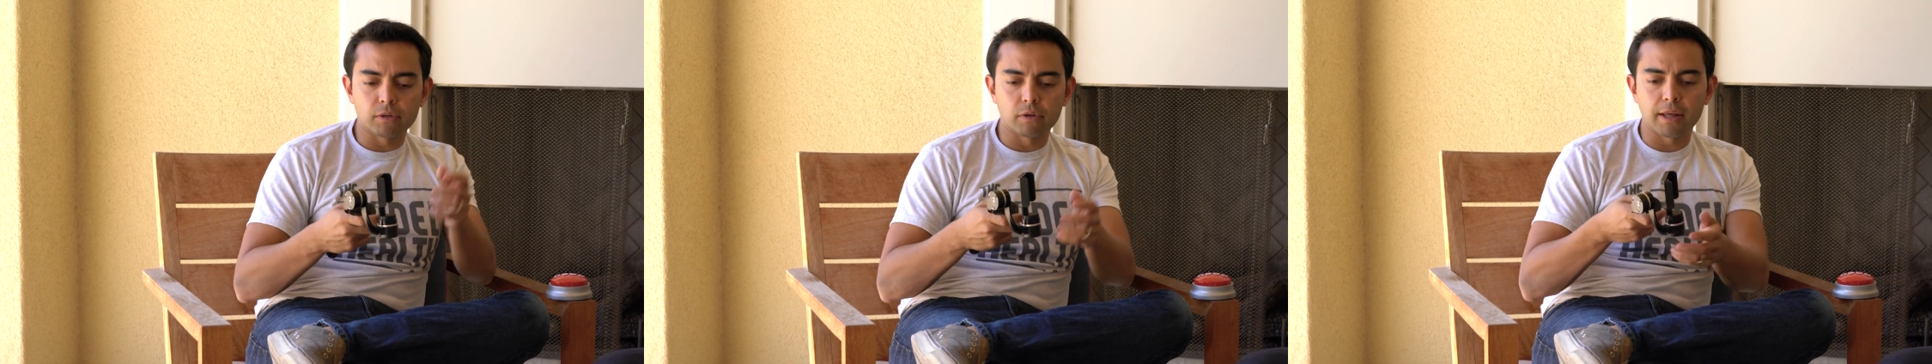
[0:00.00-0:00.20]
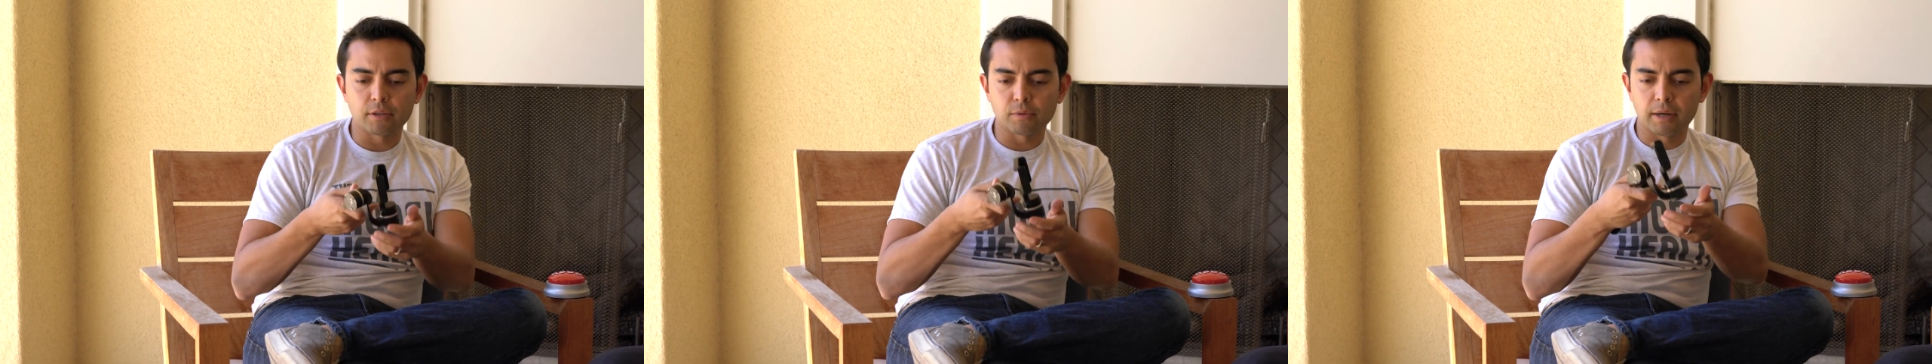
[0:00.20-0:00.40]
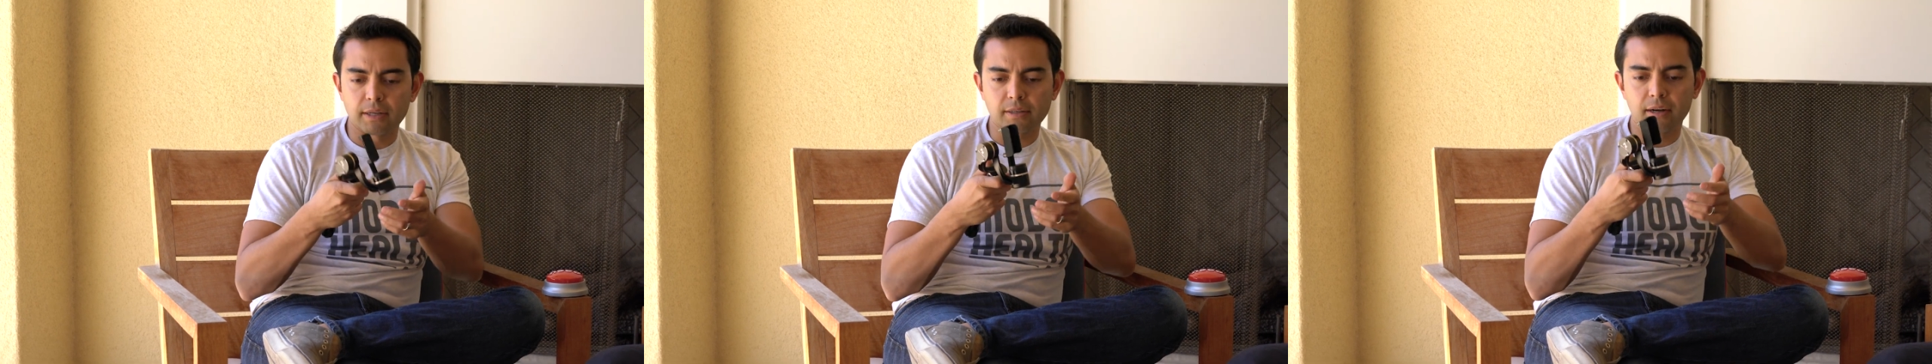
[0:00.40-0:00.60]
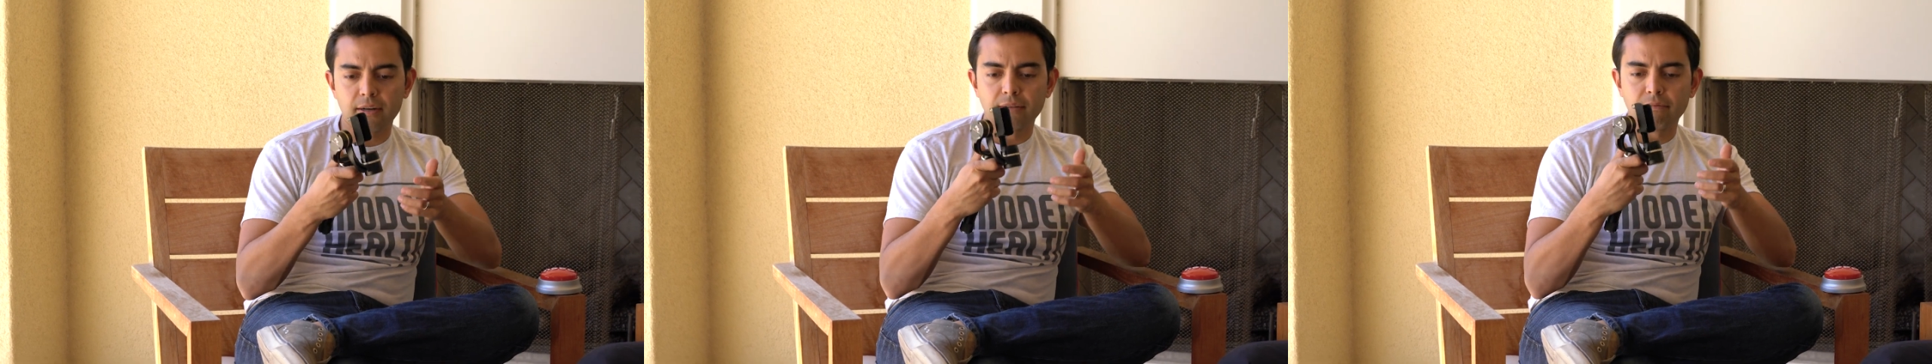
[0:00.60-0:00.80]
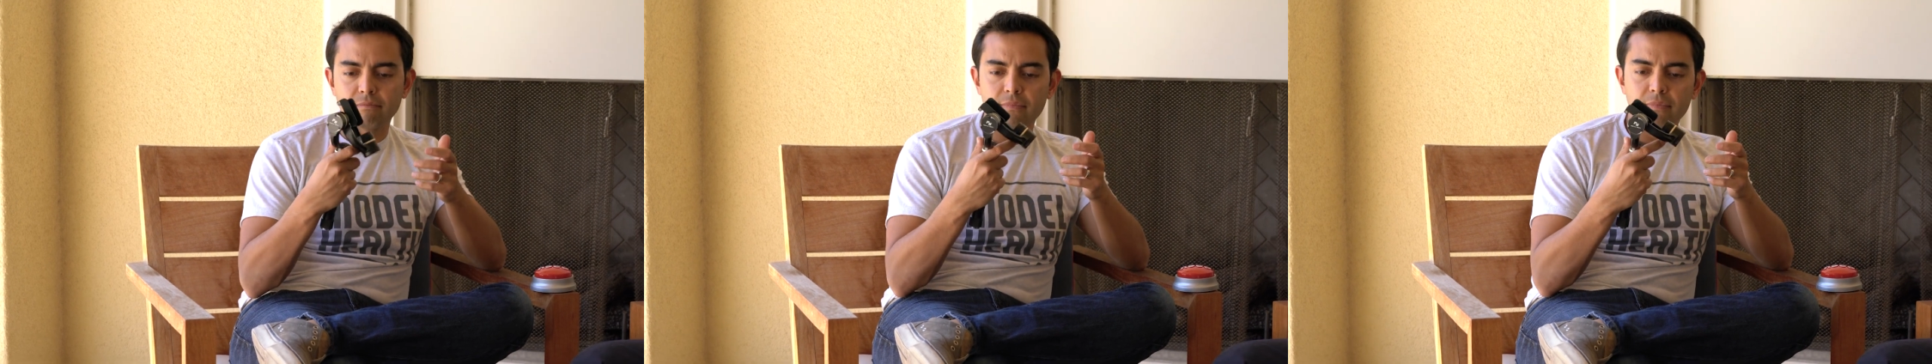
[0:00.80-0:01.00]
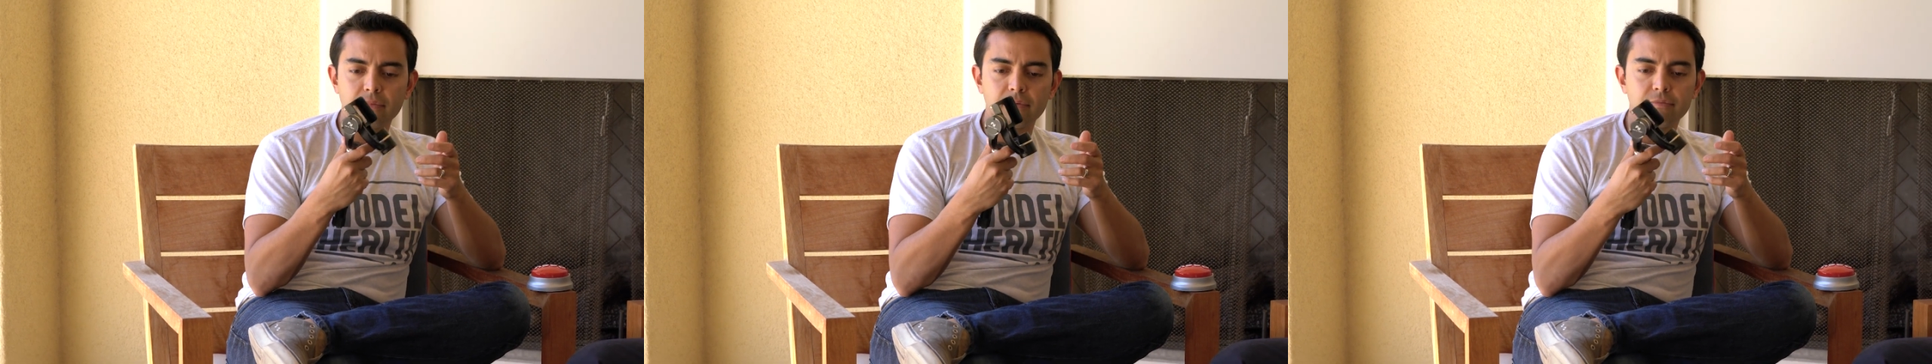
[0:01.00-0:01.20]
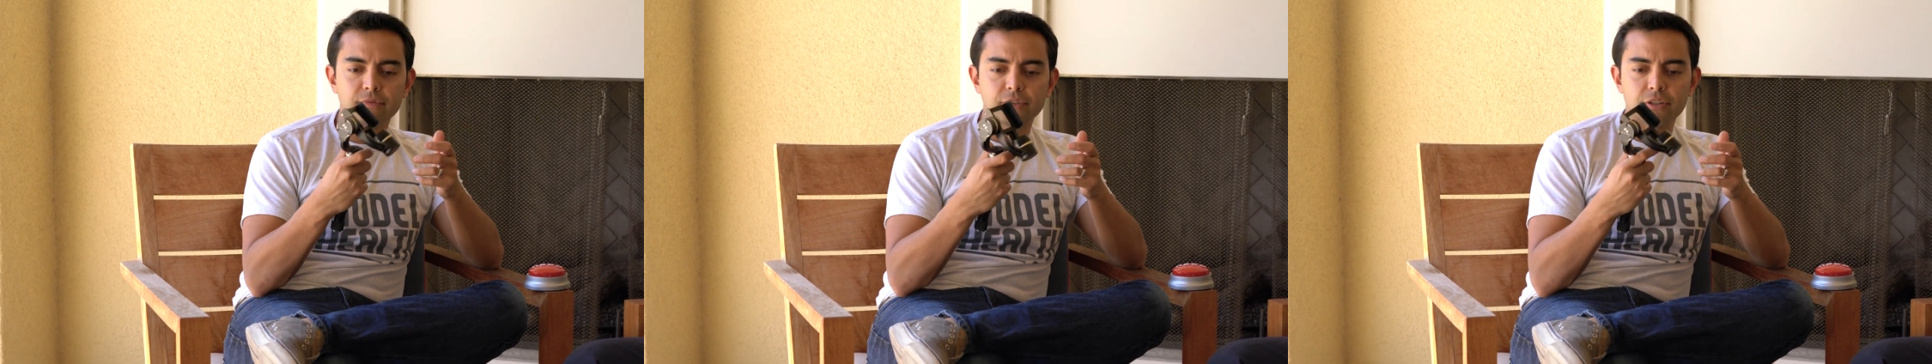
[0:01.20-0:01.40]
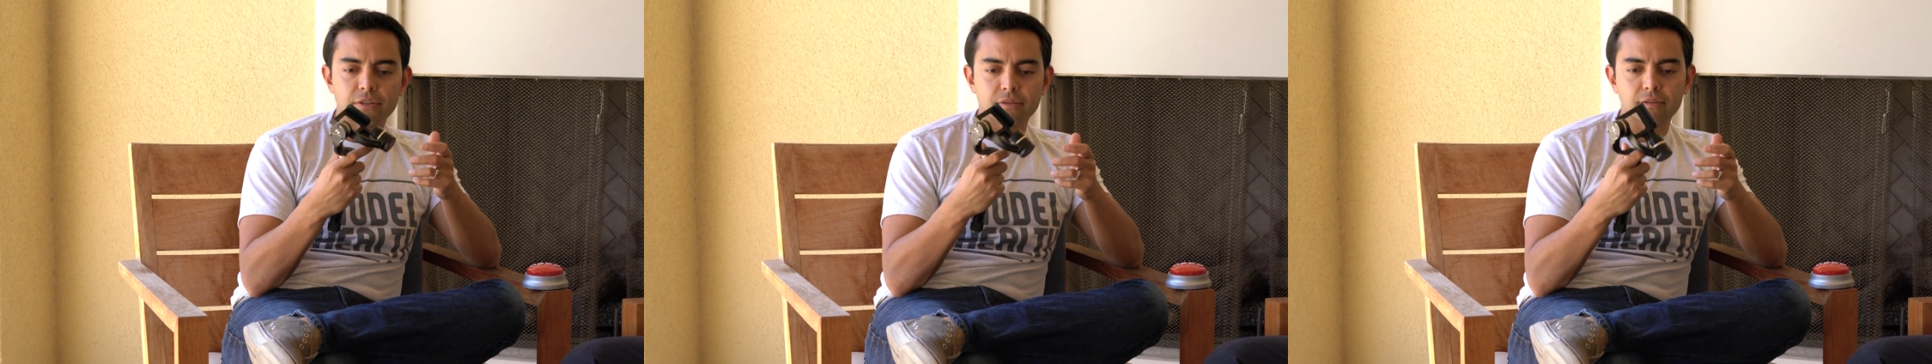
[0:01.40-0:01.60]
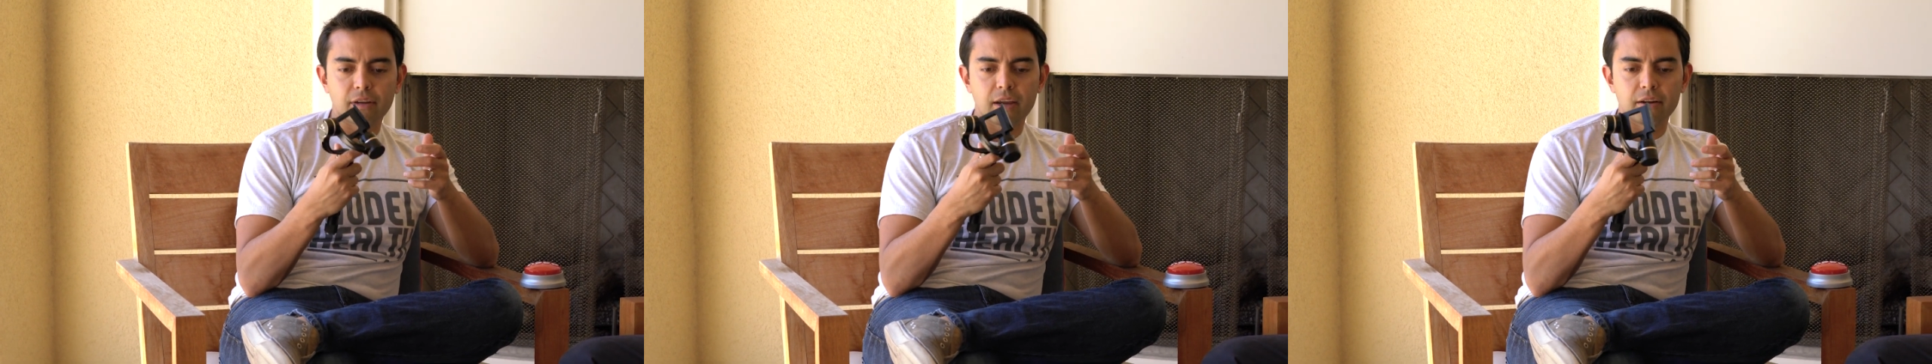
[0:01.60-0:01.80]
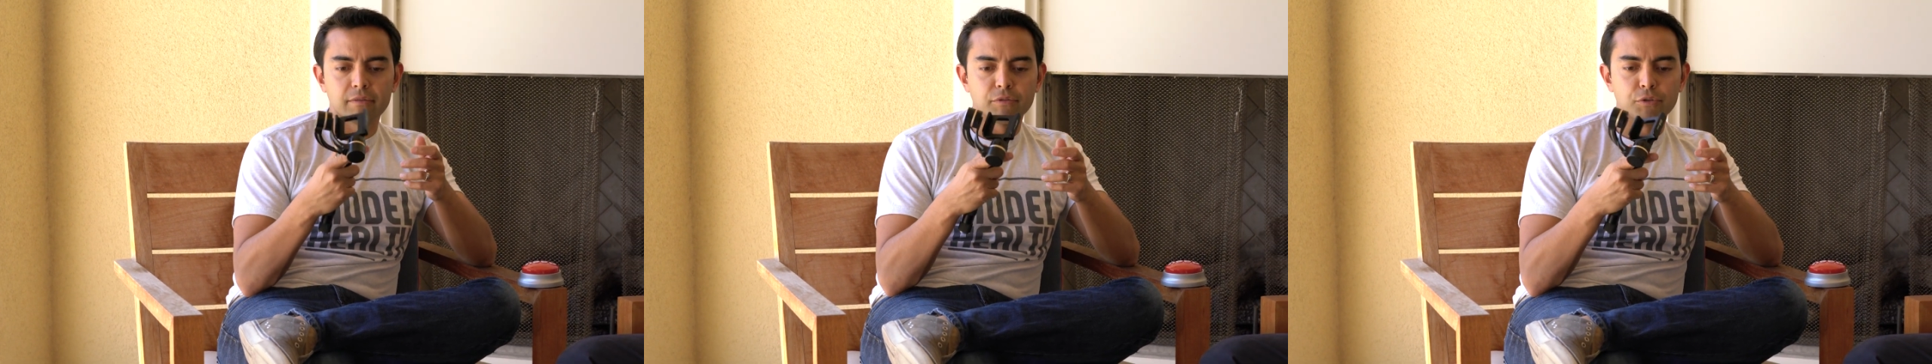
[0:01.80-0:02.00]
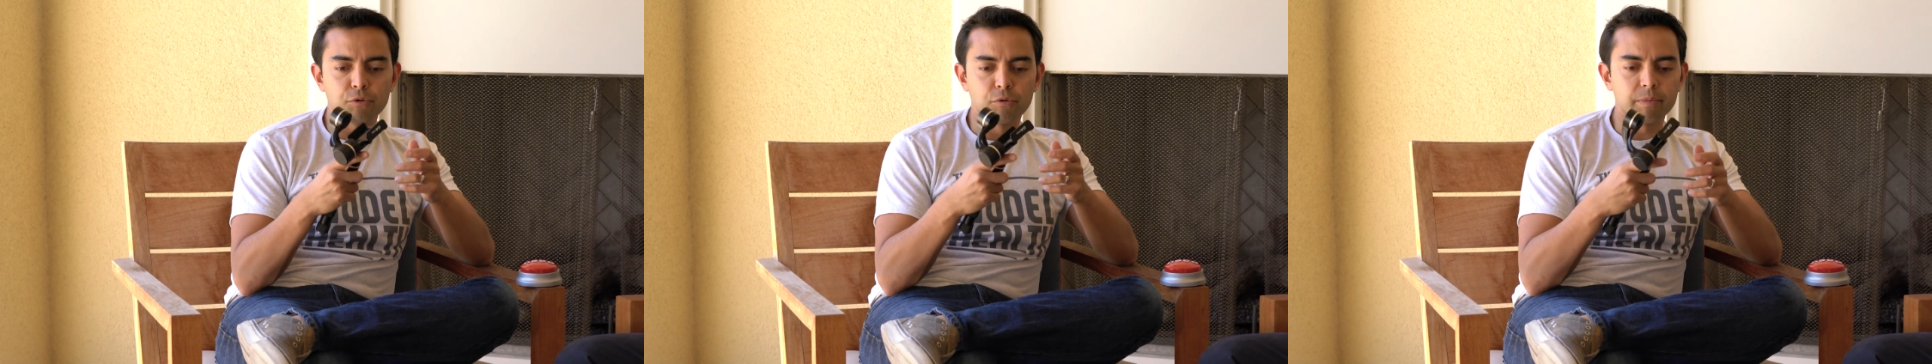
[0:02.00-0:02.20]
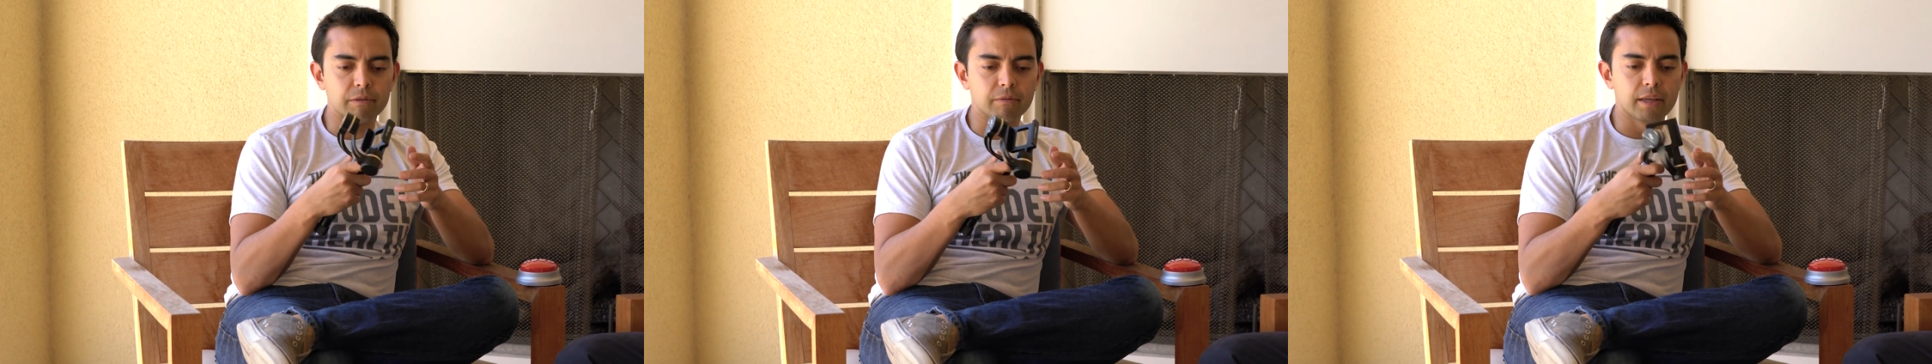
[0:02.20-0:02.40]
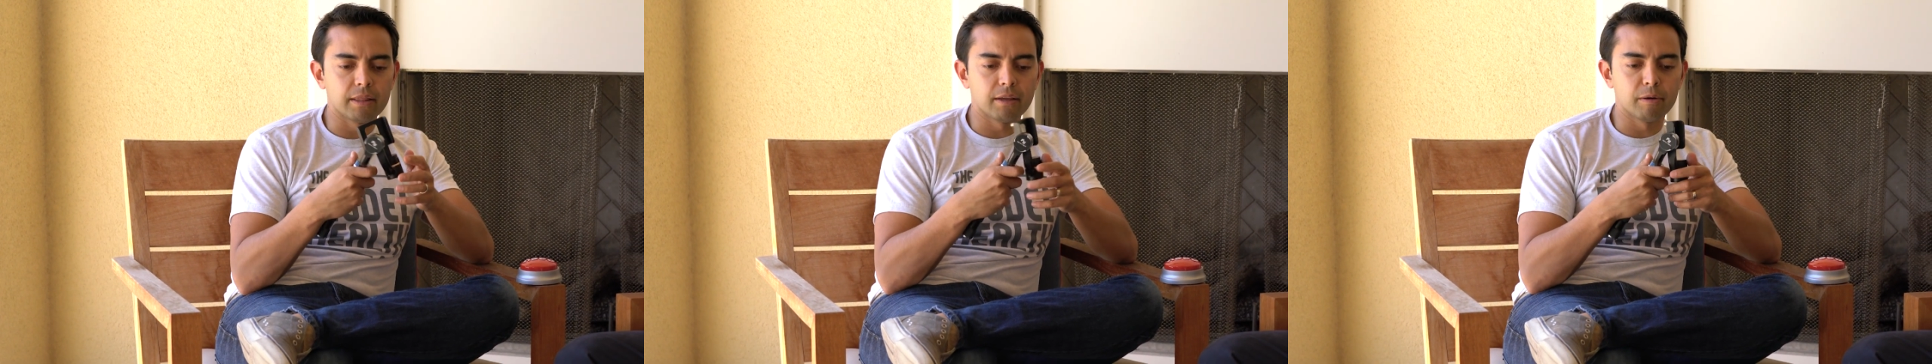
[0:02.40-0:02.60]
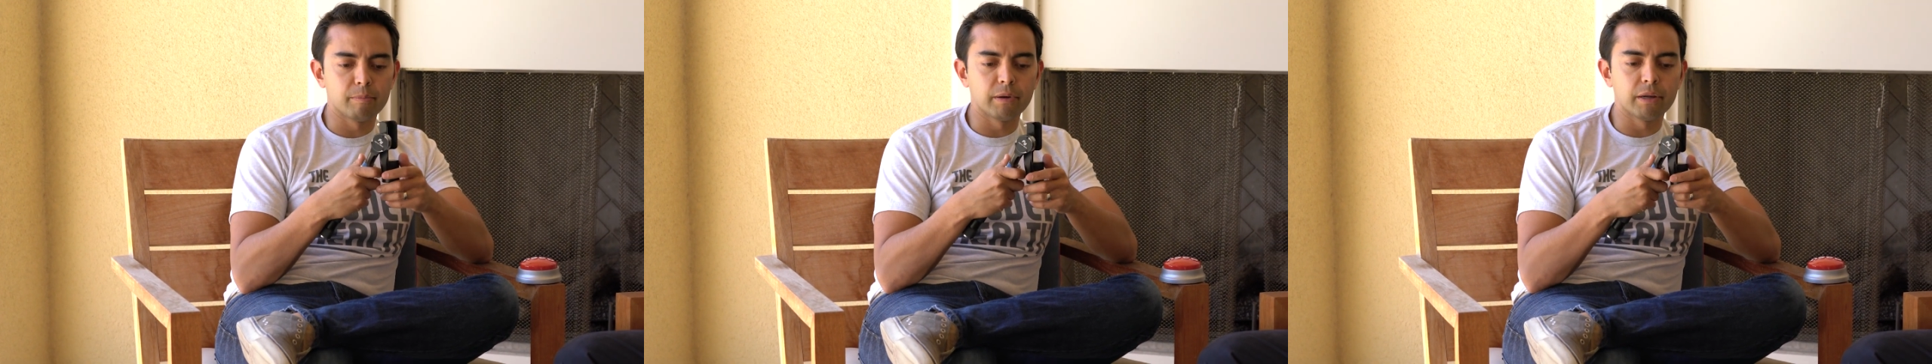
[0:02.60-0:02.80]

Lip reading: so that's why it's kind of just kind of droopy right there.